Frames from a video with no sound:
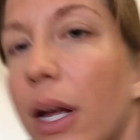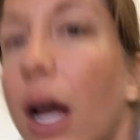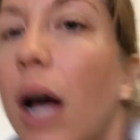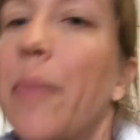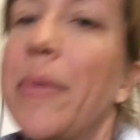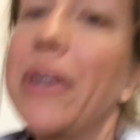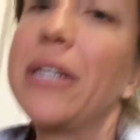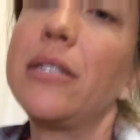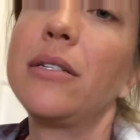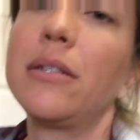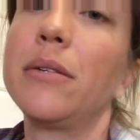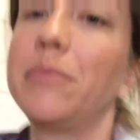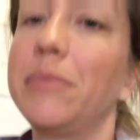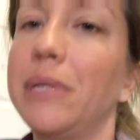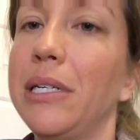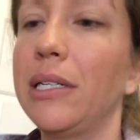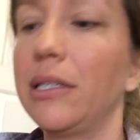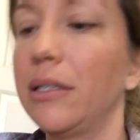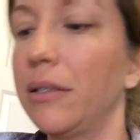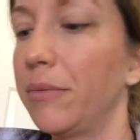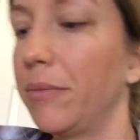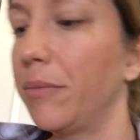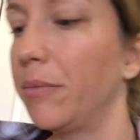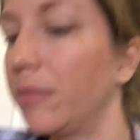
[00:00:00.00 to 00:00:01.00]
I mean, to
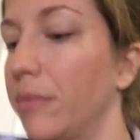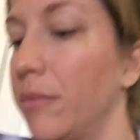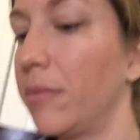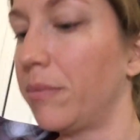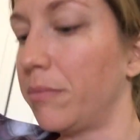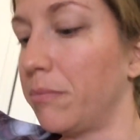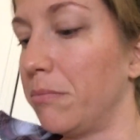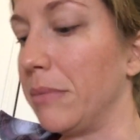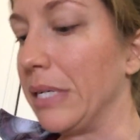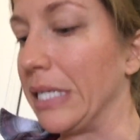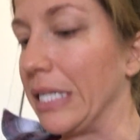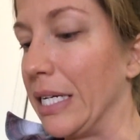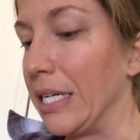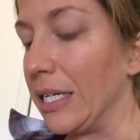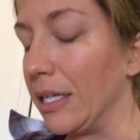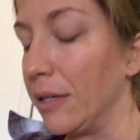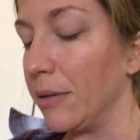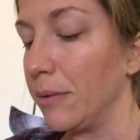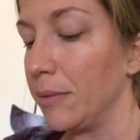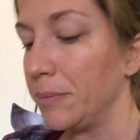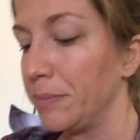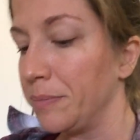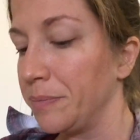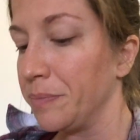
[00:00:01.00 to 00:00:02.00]
me,
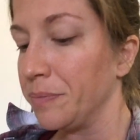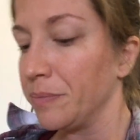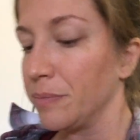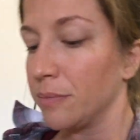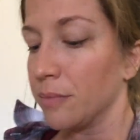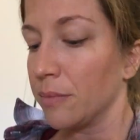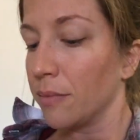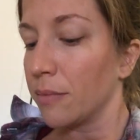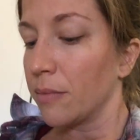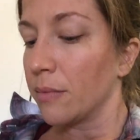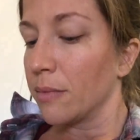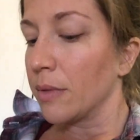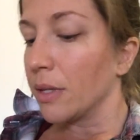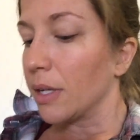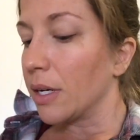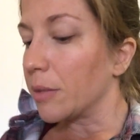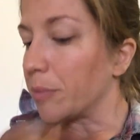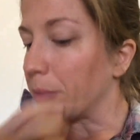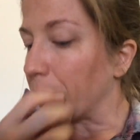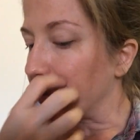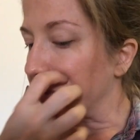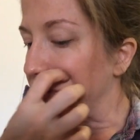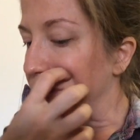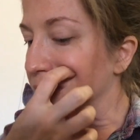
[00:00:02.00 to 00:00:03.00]
meaty.
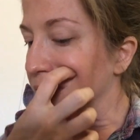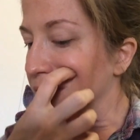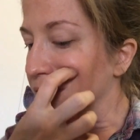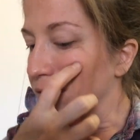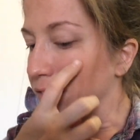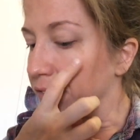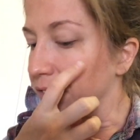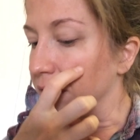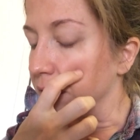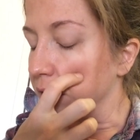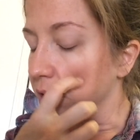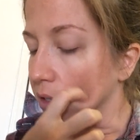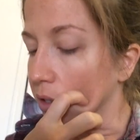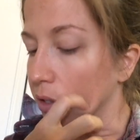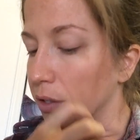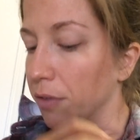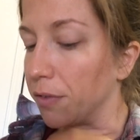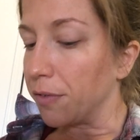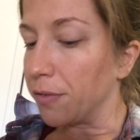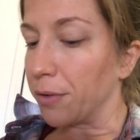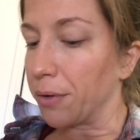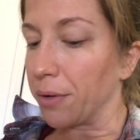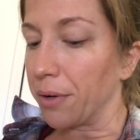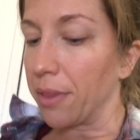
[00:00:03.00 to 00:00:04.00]
The perfect little vehicle
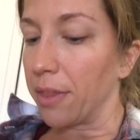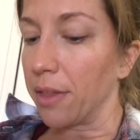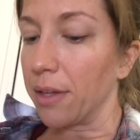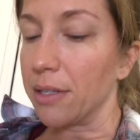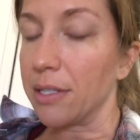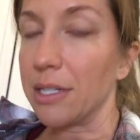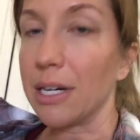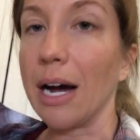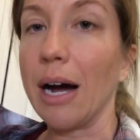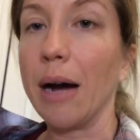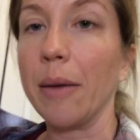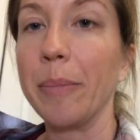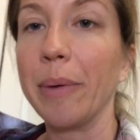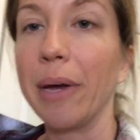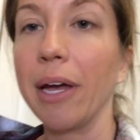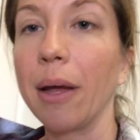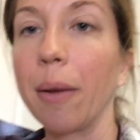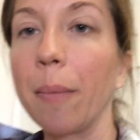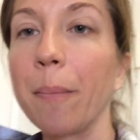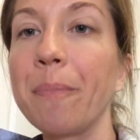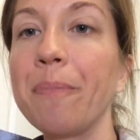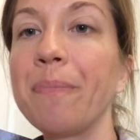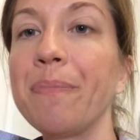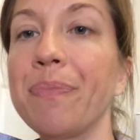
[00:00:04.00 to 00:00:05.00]
for the
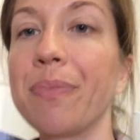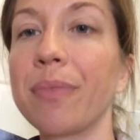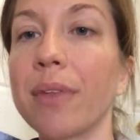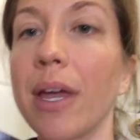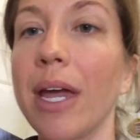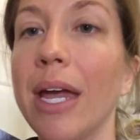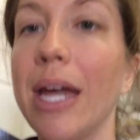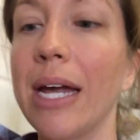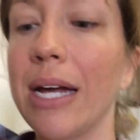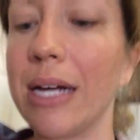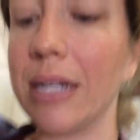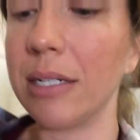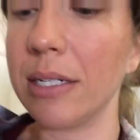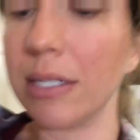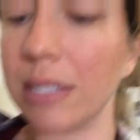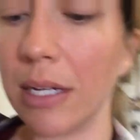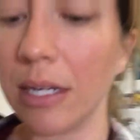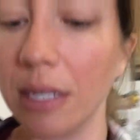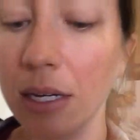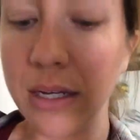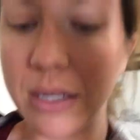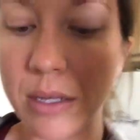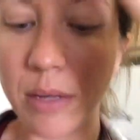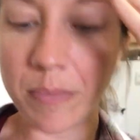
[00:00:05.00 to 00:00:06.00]
topping. And
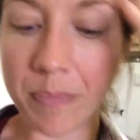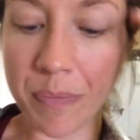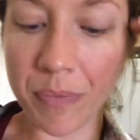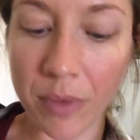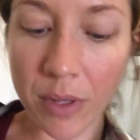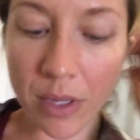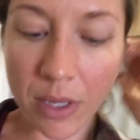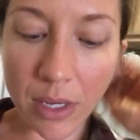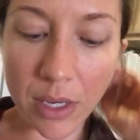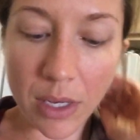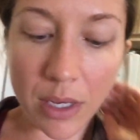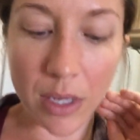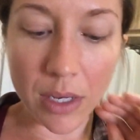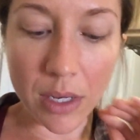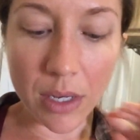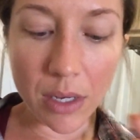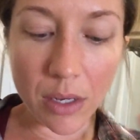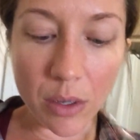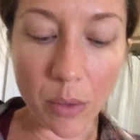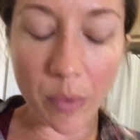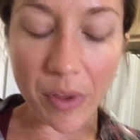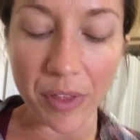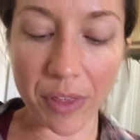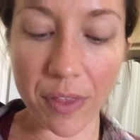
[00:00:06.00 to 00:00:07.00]

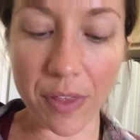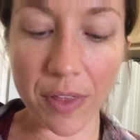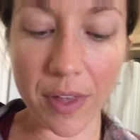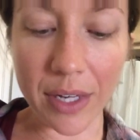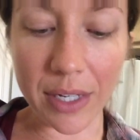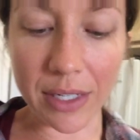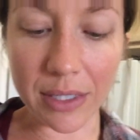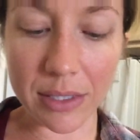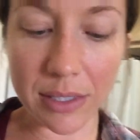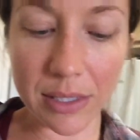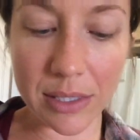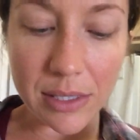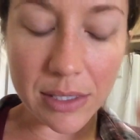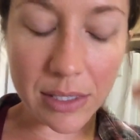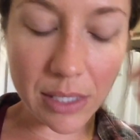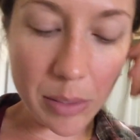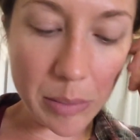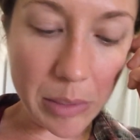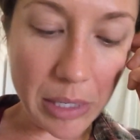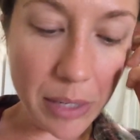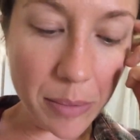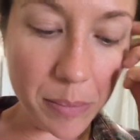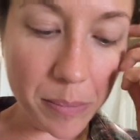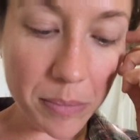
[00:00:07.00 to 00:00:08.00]
with this, I
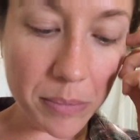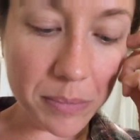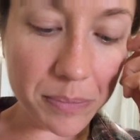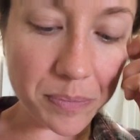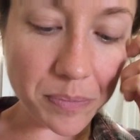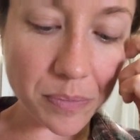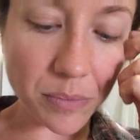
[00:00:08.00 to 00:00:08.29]
mean,